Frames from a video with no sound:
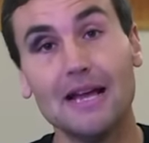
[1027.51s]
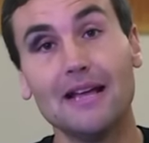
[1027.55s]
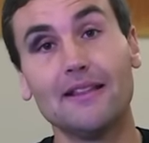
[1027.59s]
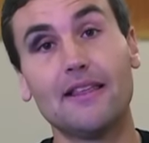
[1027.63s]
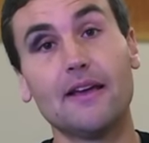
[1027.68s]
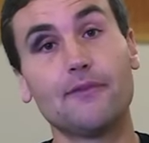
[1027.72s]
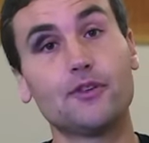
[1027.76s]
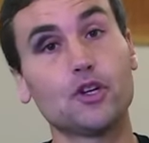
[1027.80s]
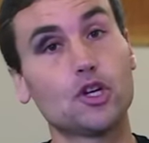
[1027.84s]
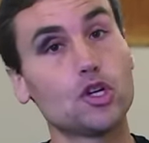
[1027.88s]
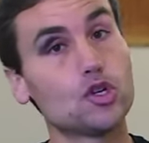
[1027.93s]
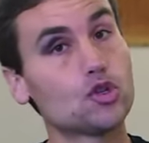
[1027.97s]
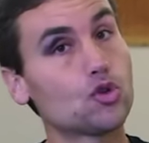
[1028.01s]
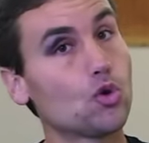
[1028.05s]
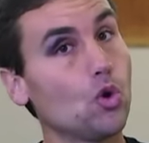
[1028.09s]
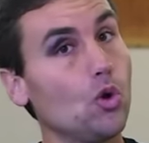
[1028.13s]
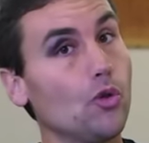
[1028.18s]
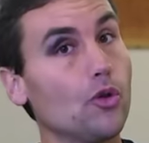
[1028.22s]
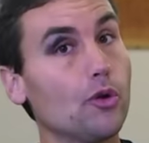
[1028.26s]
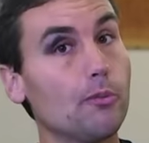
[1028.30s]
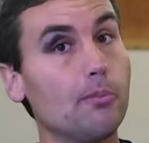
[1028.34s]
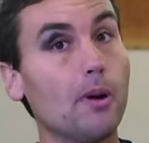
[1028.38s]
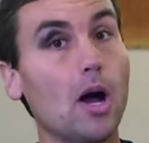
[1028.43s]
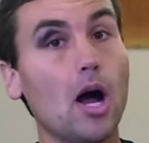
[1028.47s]
They have to control
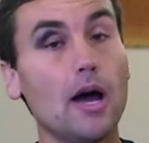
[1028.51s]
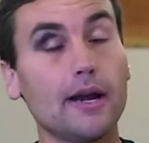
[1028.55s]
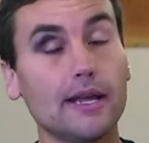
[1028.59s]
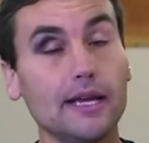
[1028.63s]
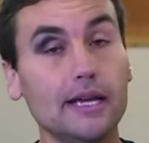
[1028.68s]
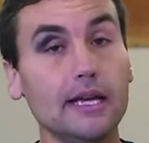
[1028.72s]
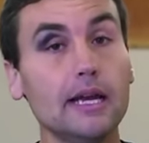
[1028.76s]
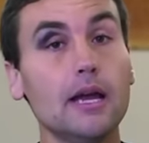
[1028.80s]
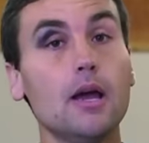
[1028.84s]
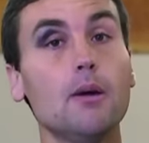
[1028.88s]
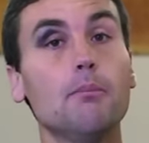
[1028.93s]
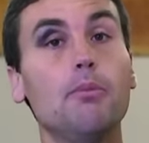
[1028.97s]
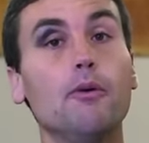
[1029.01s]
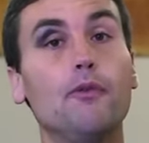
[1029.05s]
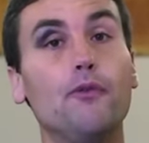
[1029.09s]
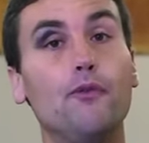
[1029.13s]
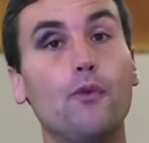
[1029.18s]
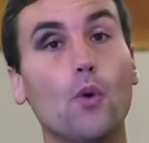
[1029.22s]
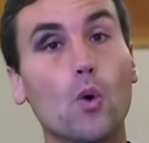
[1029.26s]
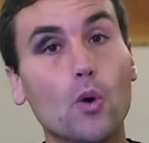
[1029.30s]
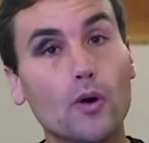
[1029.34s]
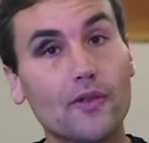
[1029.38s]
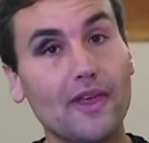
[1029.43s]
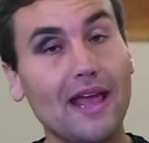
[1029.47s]
their body
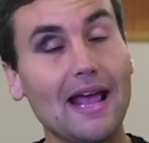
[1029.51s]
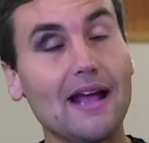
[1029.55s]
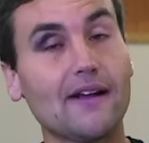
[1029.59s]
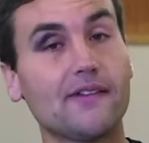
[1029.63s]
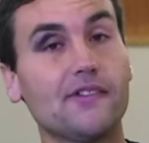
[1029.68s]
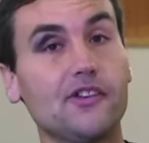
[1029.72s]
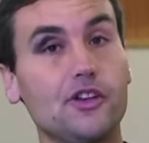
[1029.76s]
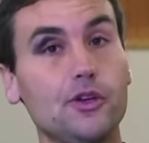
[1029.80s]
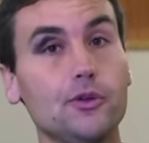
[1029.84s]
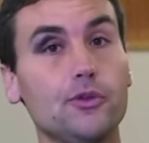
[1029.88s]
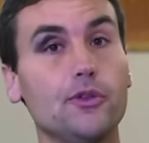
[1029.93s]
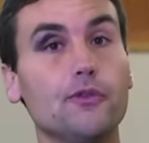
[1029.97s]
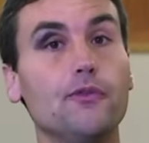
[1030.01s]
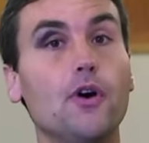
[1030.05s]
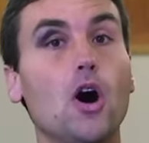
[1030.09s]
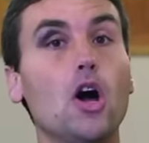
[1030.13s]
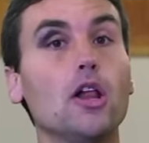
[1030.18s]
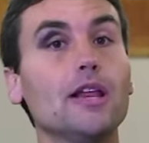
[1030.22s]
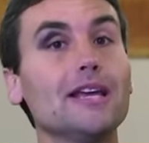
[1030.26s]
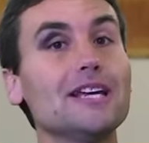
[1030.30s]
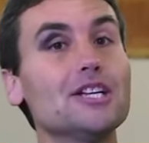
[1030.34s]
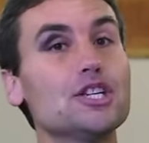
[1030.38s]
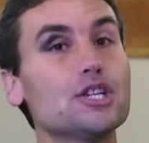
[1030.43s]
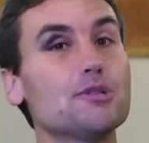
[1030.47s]
before they execute the
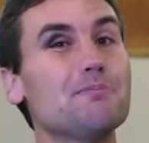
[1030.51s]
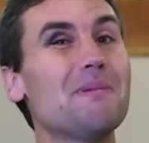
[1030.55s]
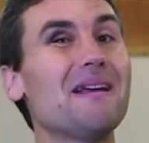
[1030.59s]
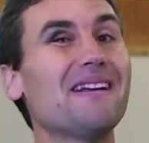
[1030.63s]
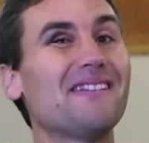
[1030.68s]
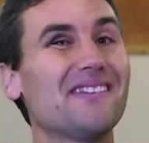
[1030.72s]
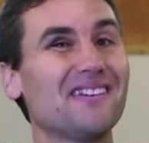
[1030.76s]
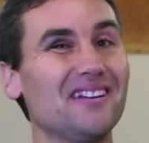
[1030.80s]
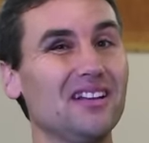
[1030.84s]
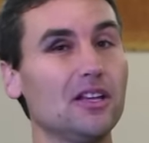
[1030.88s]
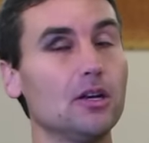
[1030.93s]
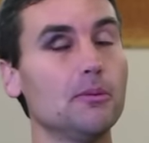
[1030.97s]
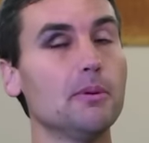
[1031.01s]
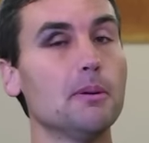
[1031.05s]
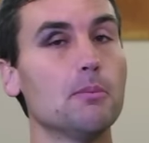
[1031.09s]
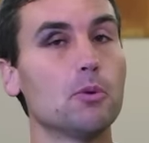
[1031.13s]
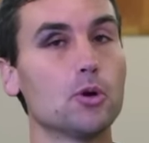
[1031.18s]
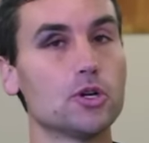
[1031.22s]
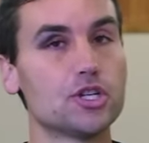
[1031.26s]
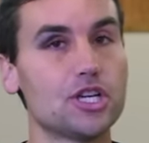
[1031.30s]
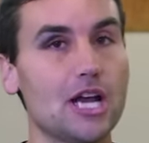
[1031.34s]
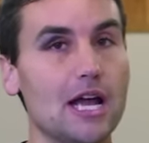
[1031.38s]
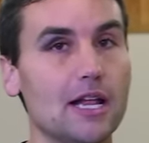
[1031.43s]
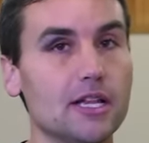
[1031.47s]
volley. It just makes it a little bit
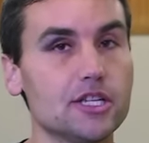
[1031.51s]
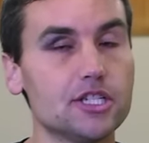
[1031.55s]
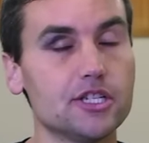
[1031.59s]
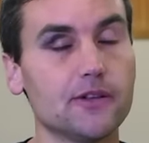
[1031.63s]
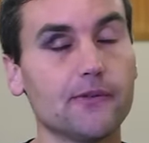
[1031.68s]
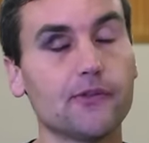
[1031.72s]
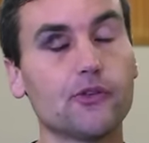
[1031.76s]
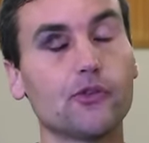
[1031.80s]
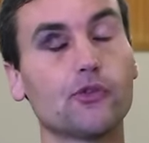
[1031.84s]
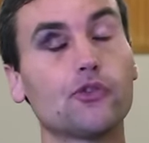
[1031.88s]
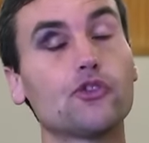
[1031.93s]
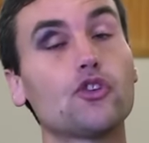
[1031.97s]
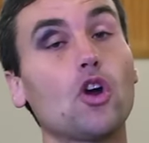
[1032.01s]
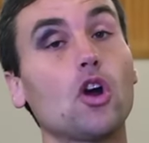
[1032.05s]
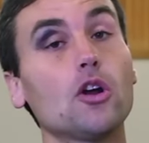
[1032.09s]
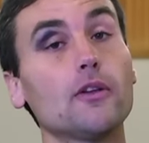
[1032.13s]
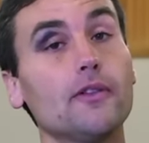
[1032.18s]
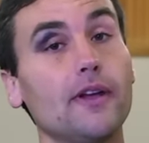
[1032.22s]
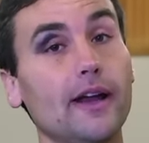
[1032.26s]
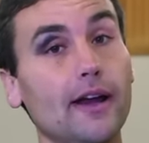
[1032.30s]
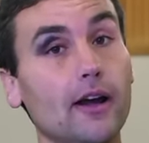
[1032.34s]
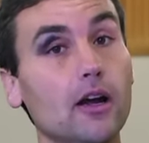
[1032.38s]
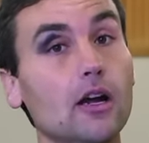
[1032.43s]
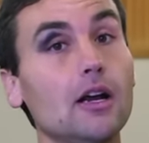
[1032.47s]
more challenging. So start
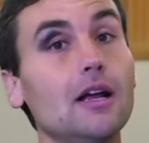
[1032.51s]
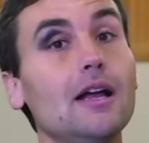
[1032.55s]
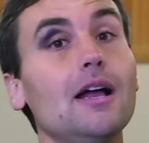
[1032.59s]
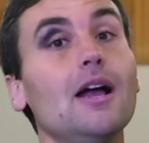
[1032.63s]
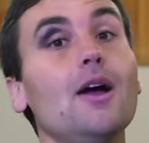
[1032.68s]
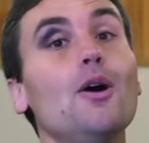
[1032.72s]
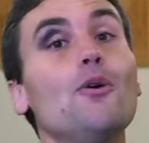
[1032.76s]
there.